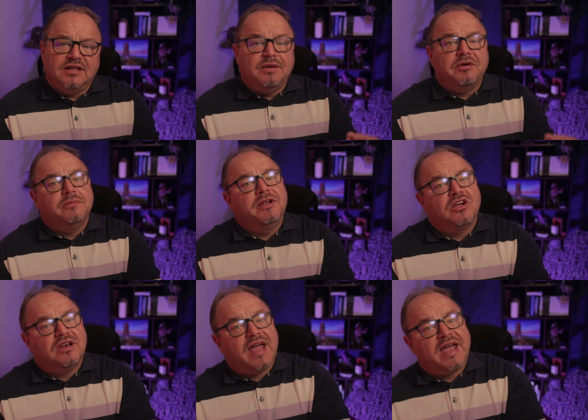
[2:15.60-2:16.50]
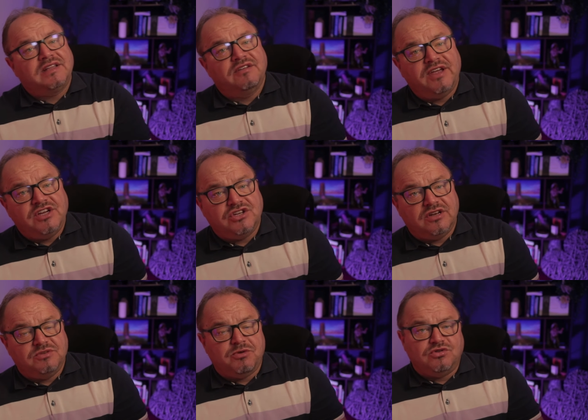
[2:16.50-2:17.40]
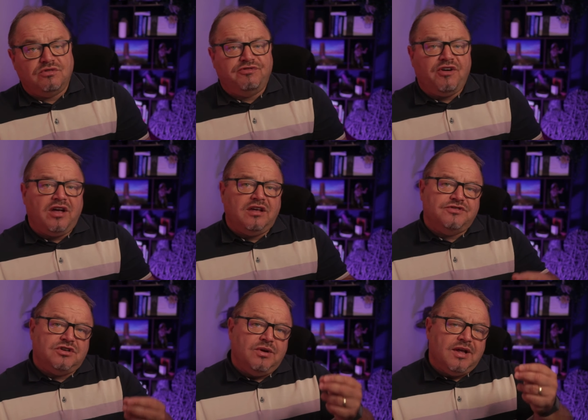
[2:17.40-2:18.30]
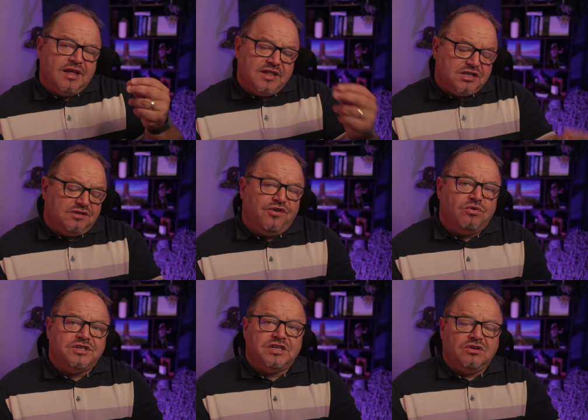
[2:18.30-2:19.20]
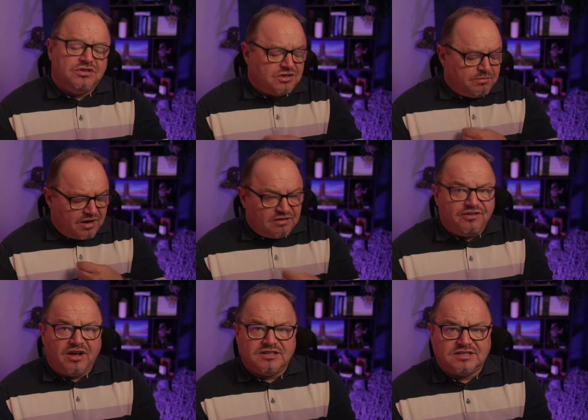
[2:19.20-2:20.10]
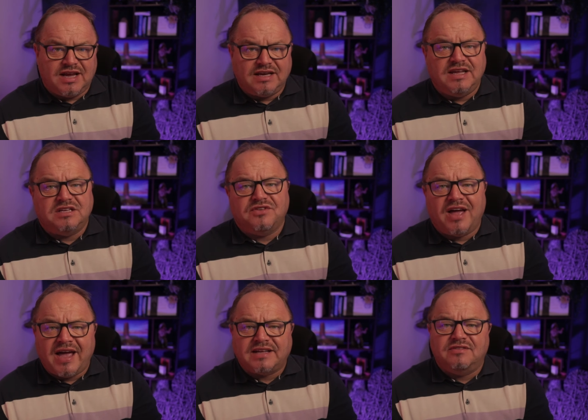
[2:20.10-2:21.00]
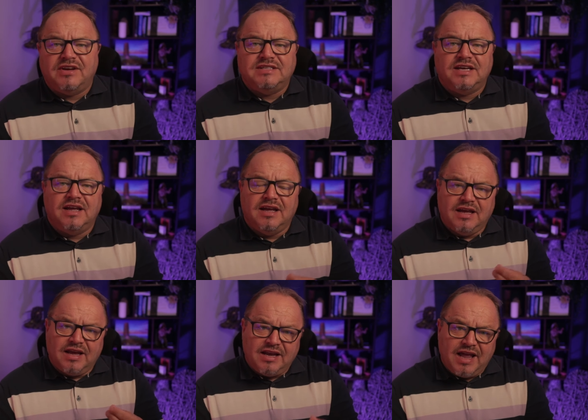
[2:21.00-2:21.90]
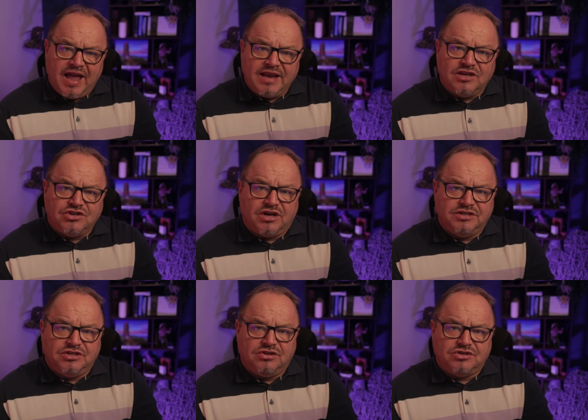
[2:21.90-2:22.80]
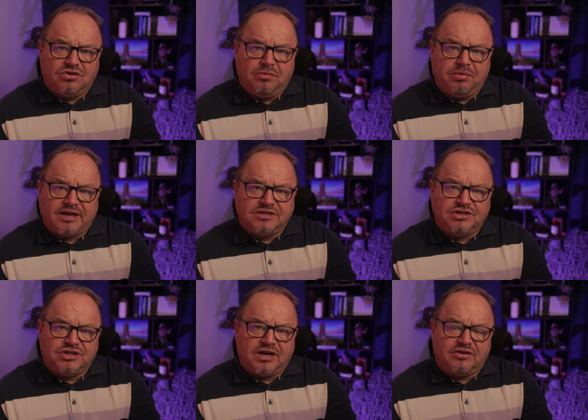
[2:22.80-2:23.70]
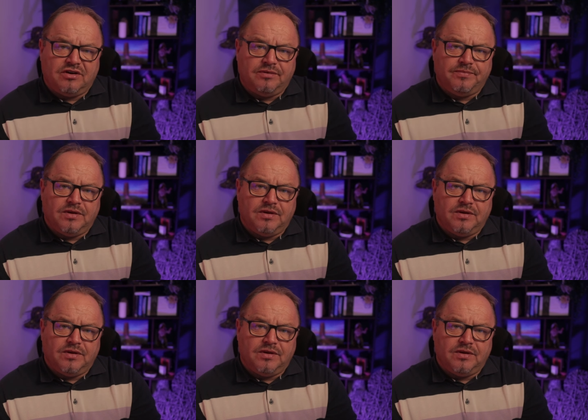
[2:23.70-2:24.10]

Then we're going to be looking at activation in module five. So this is focusing on some advanced techniques for activating and energizing your solar plexus chakra.